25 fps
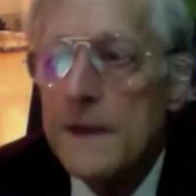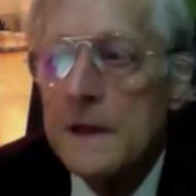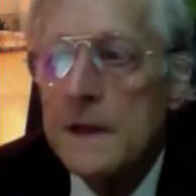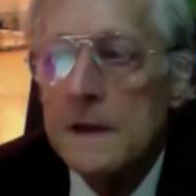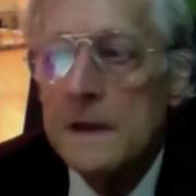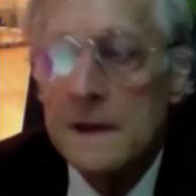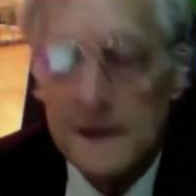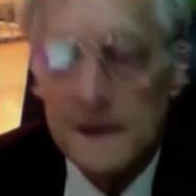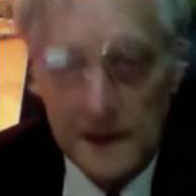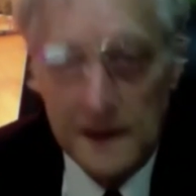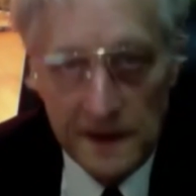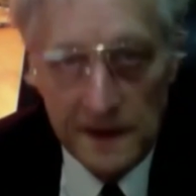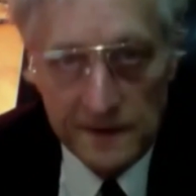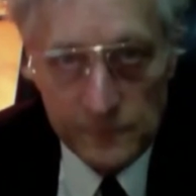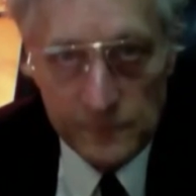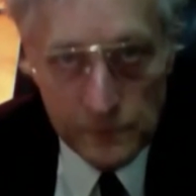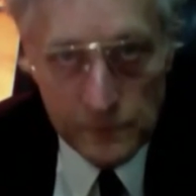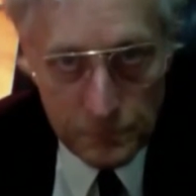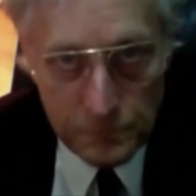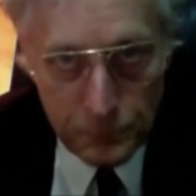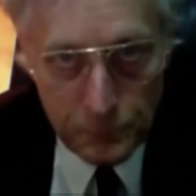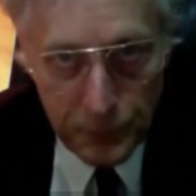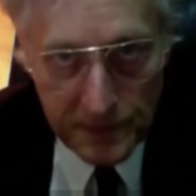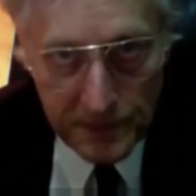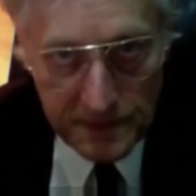as with
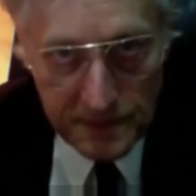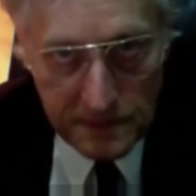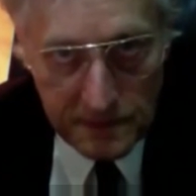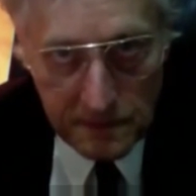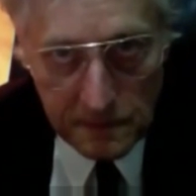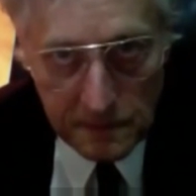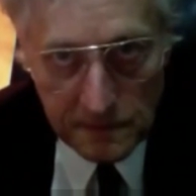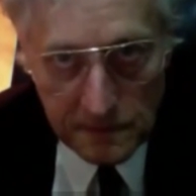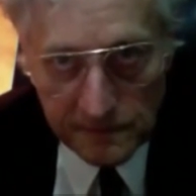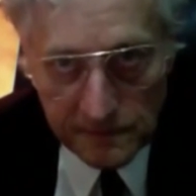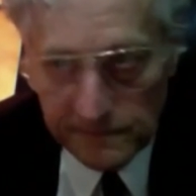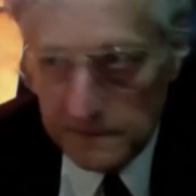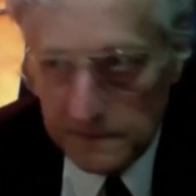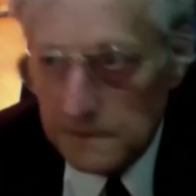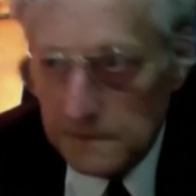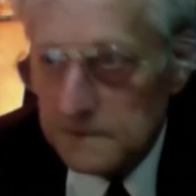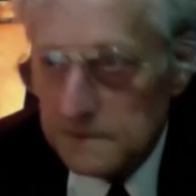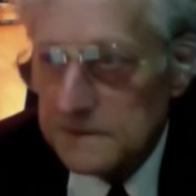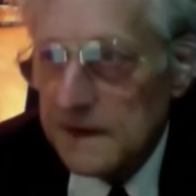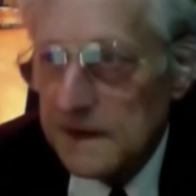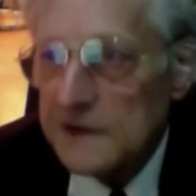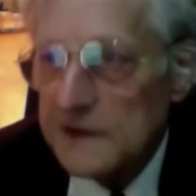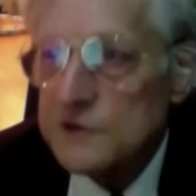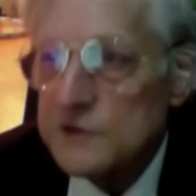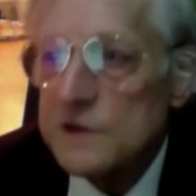pretty girls and
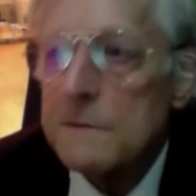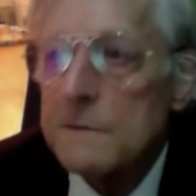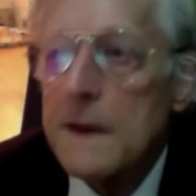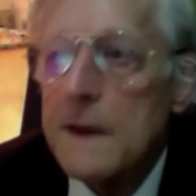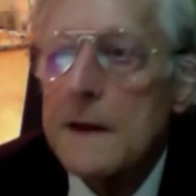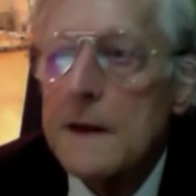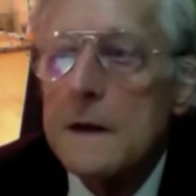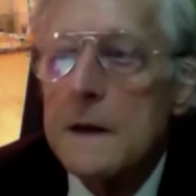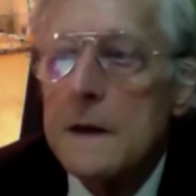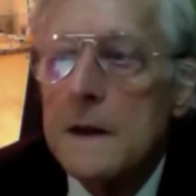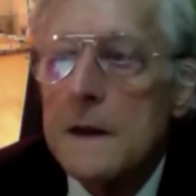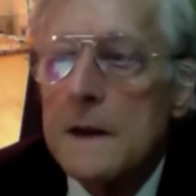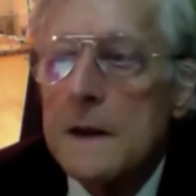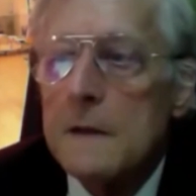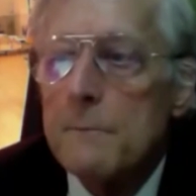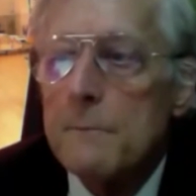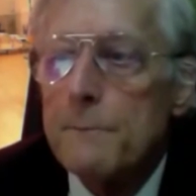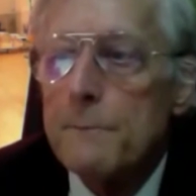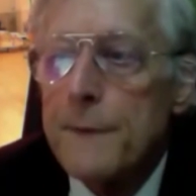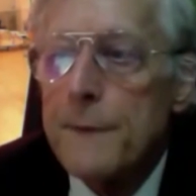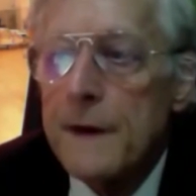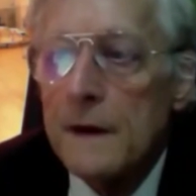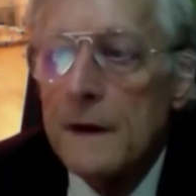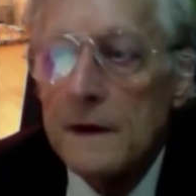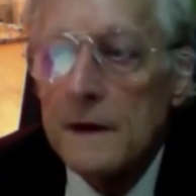dashing men,
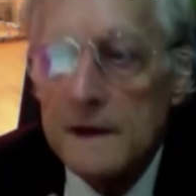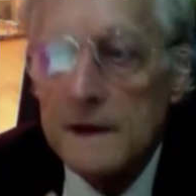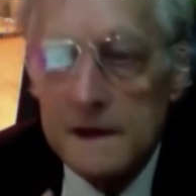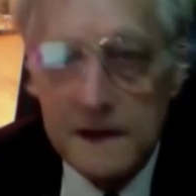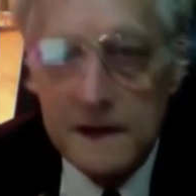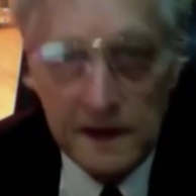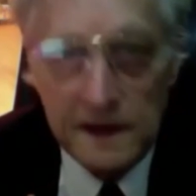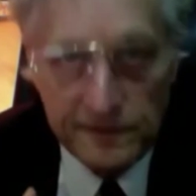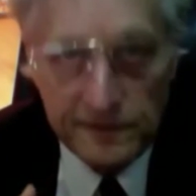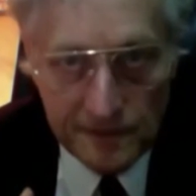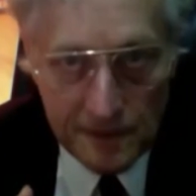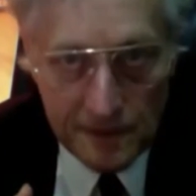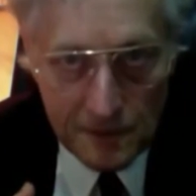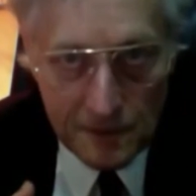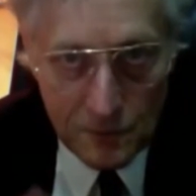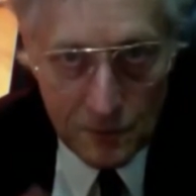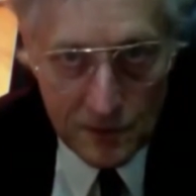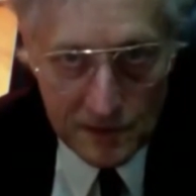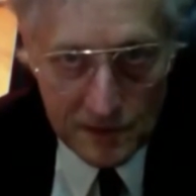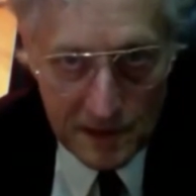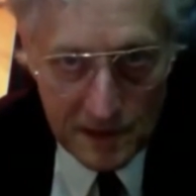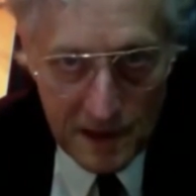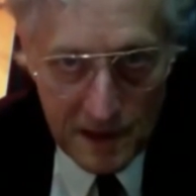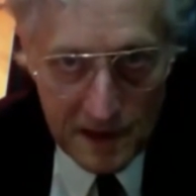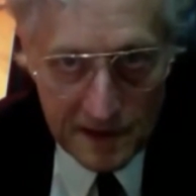barely guessing what
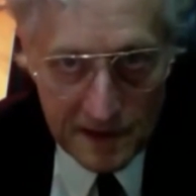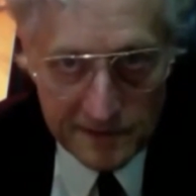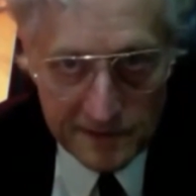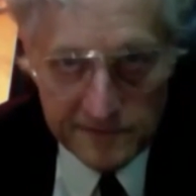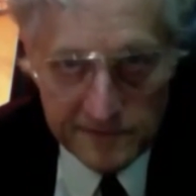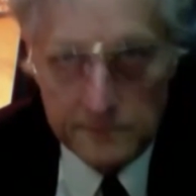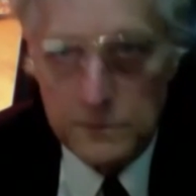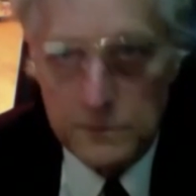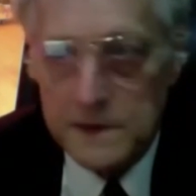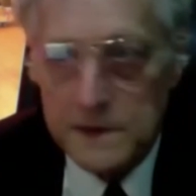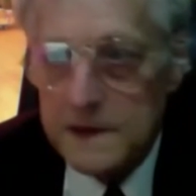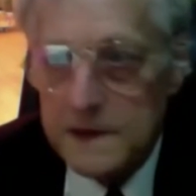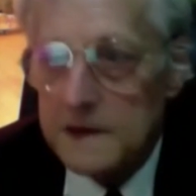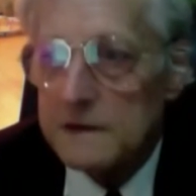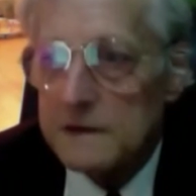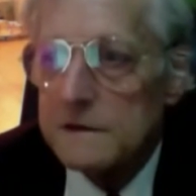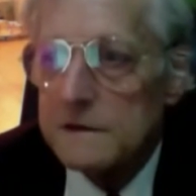lies beneath.